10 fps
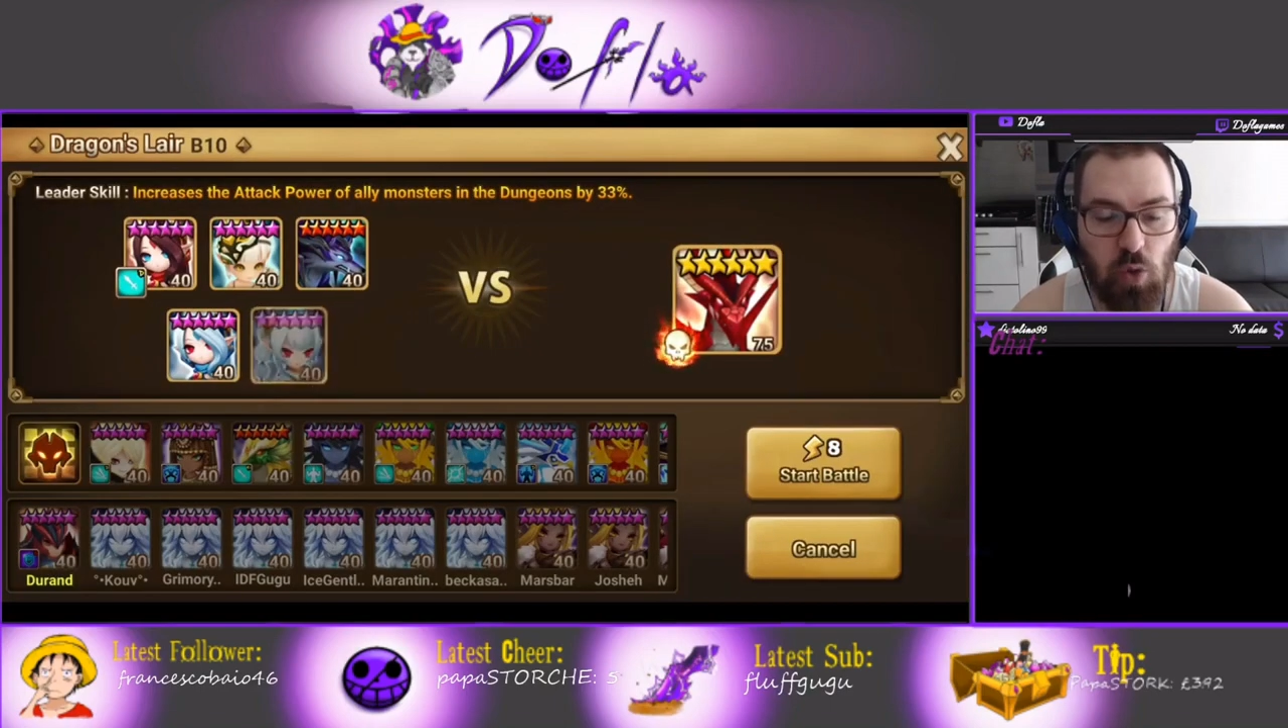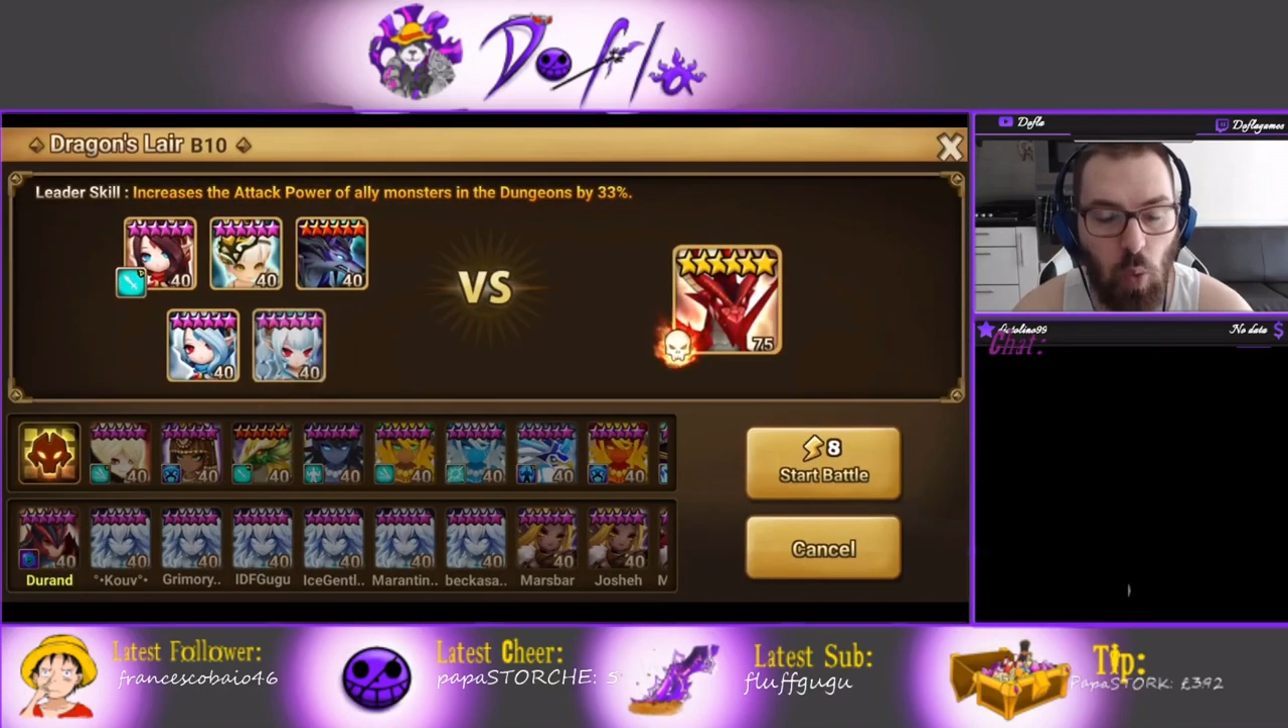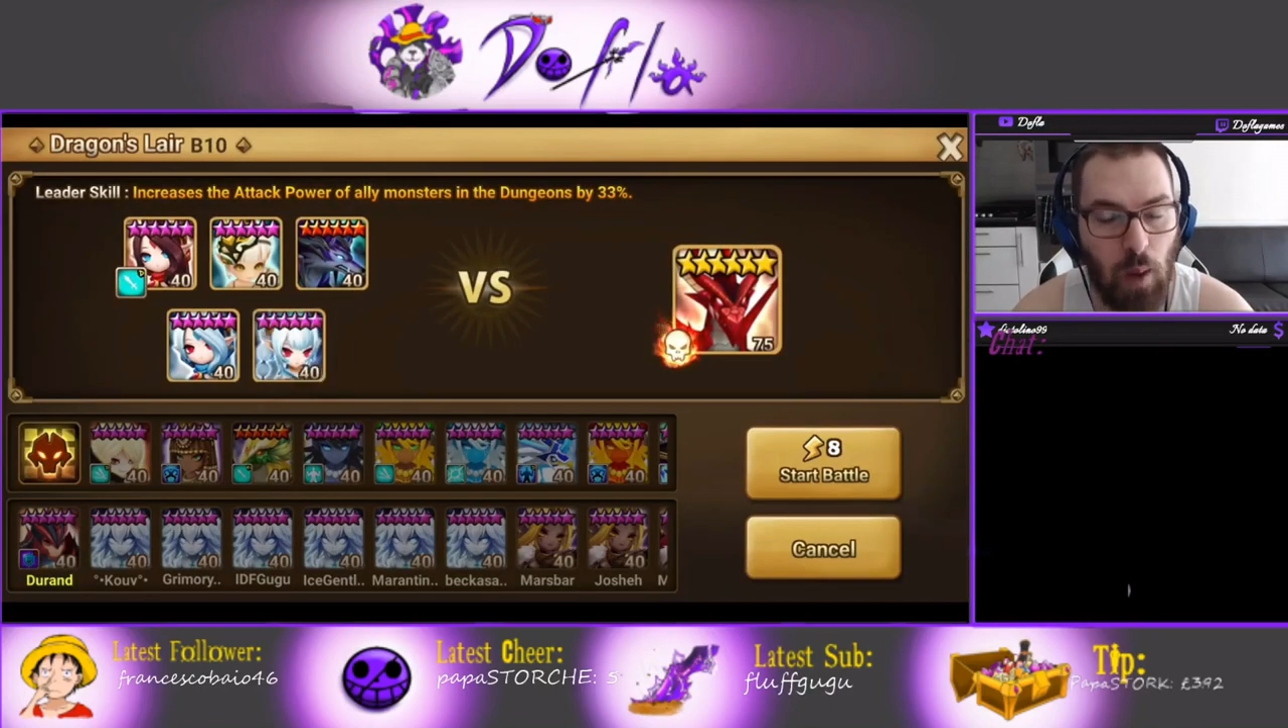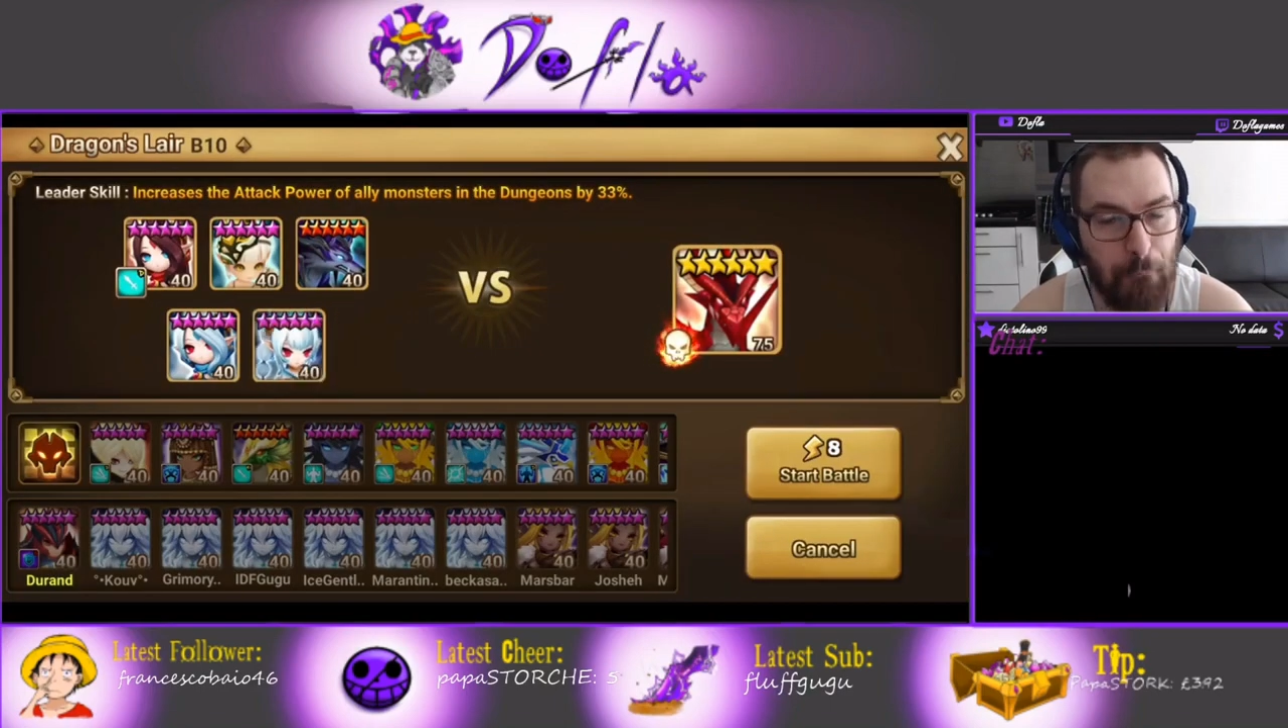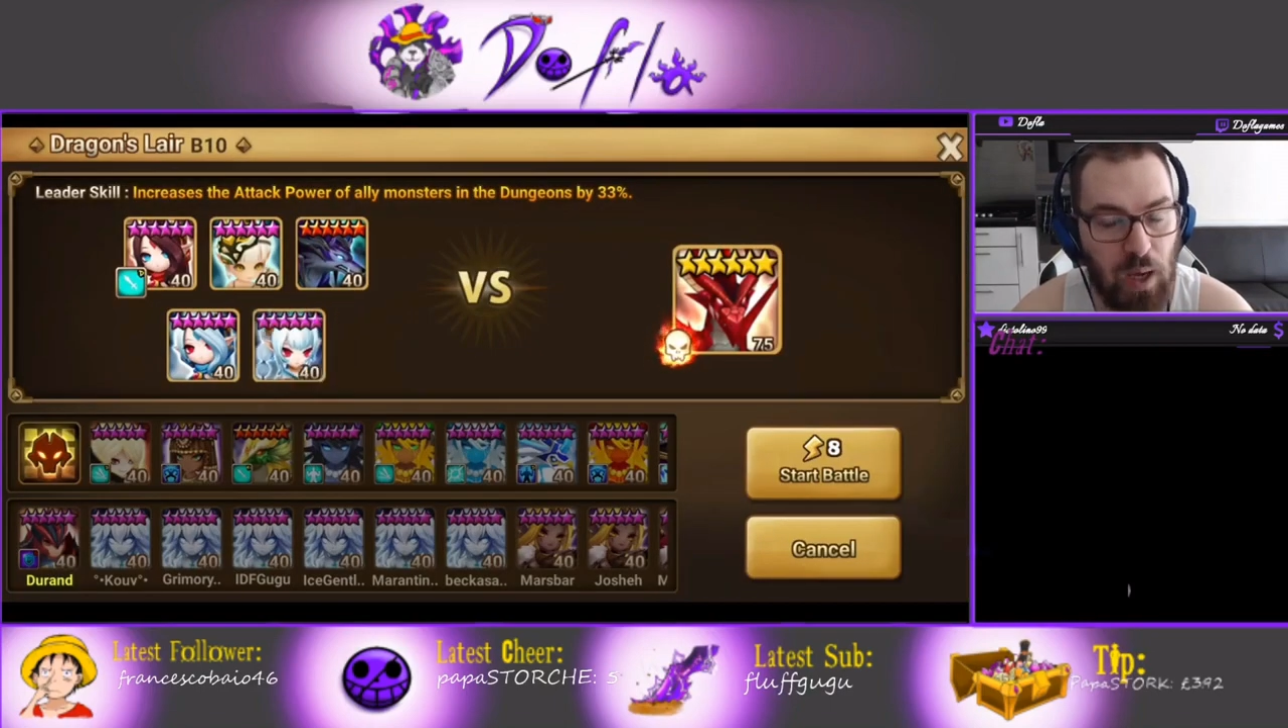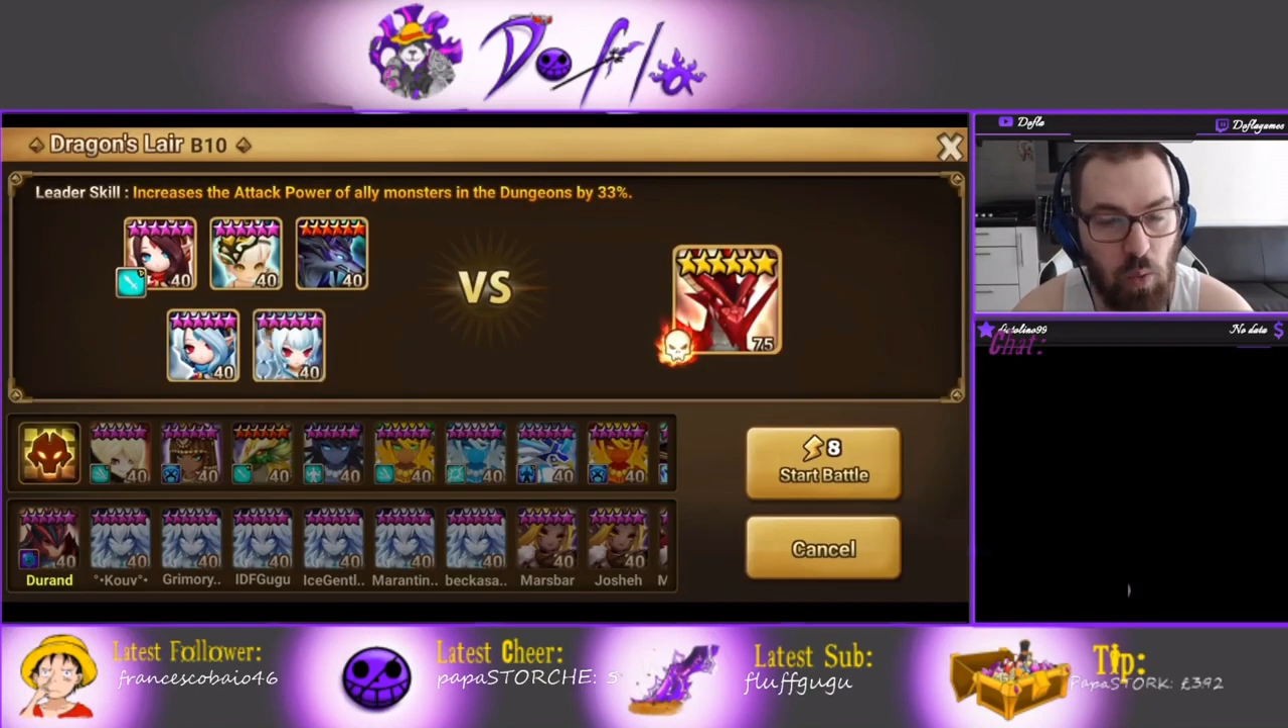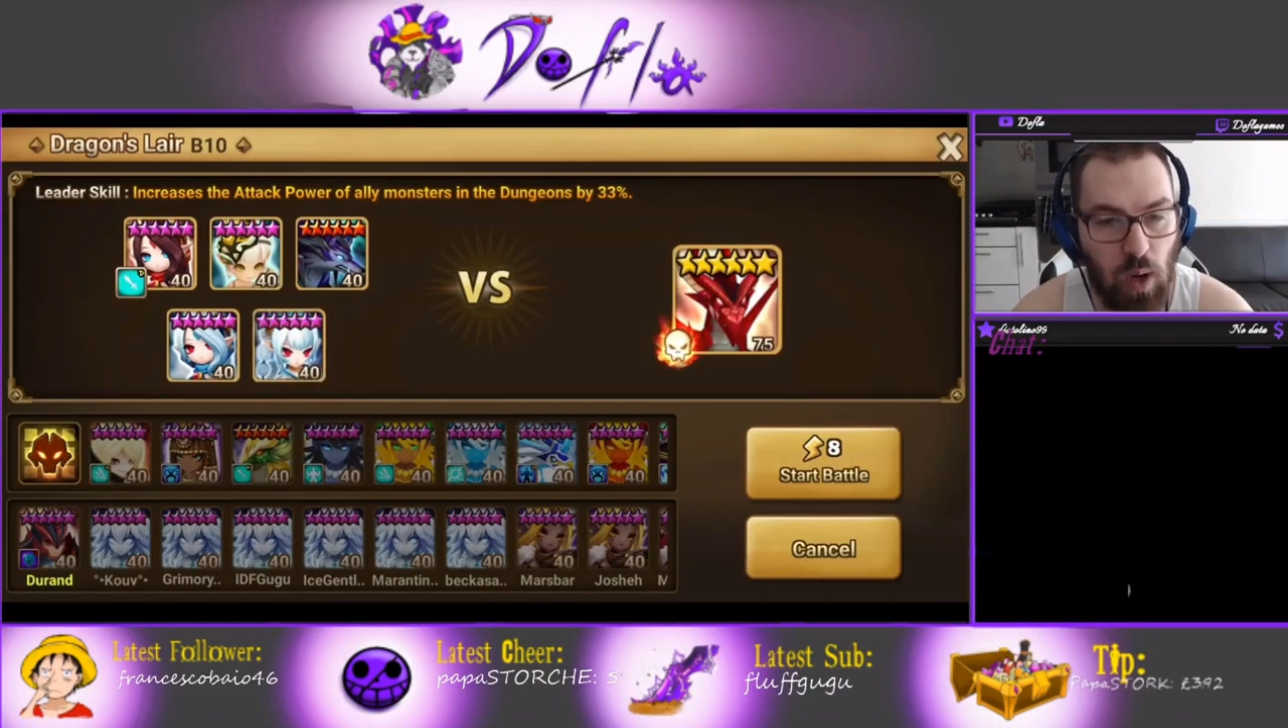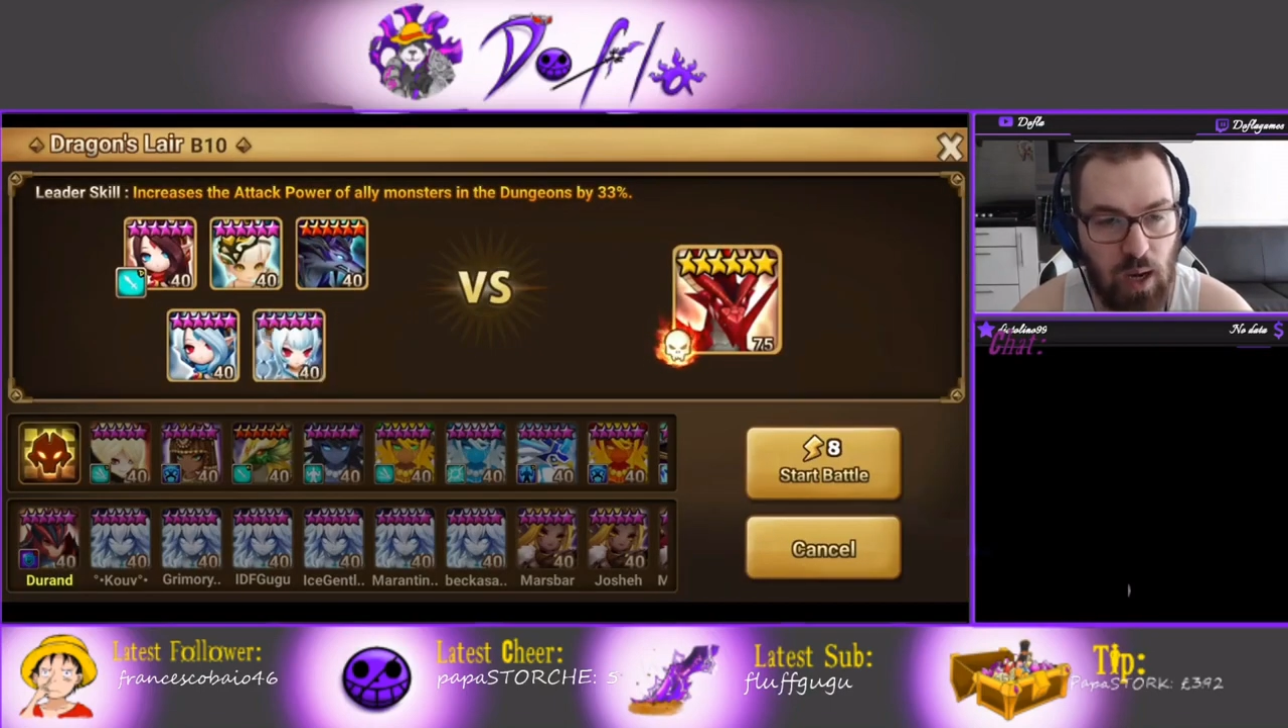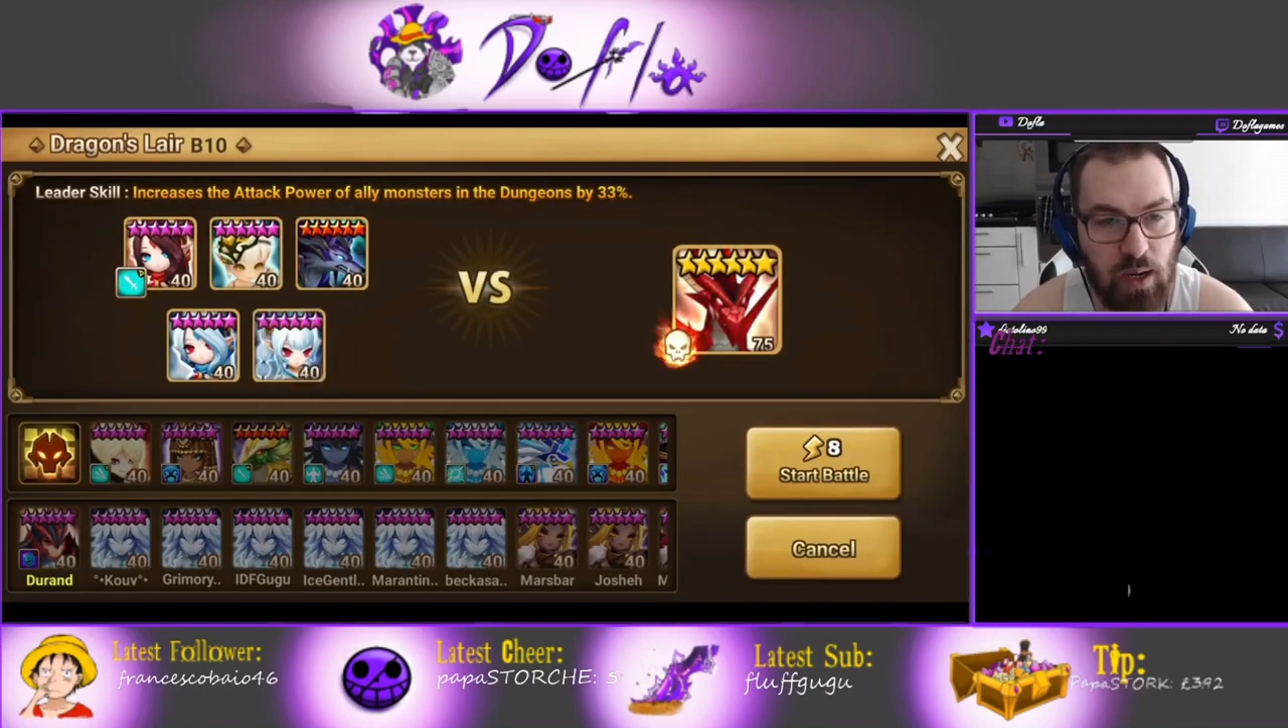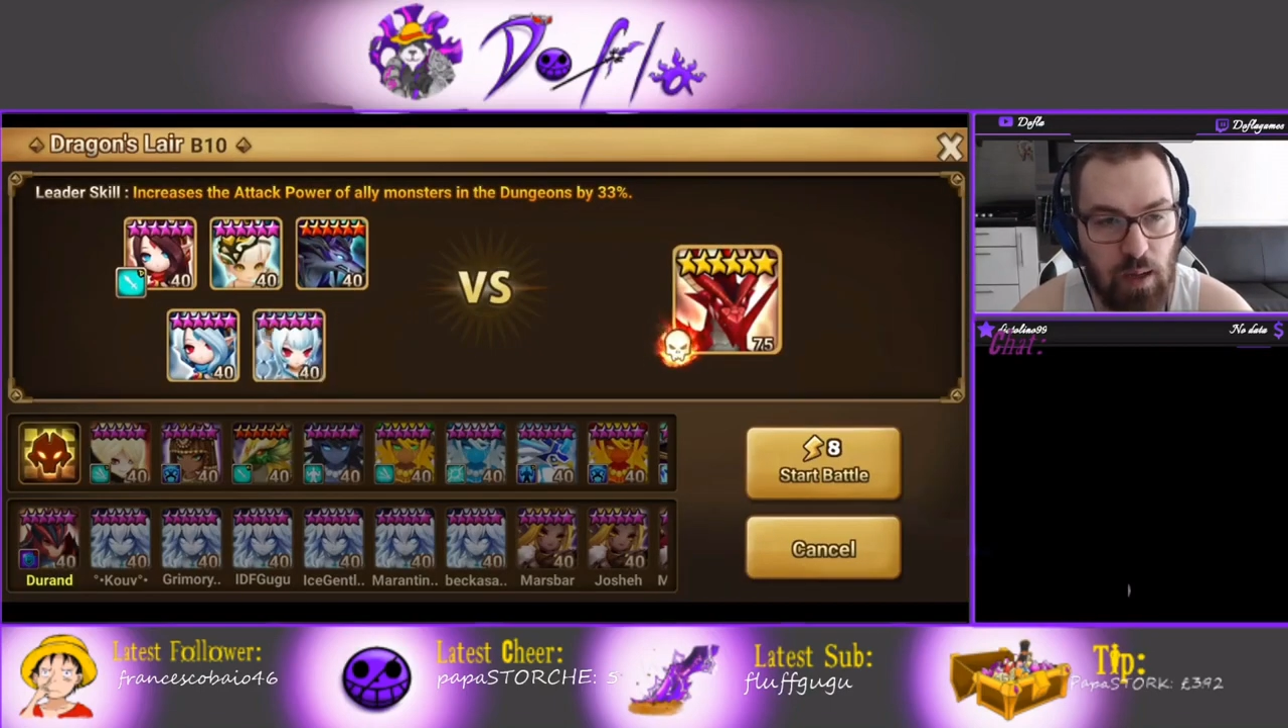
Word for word: one by one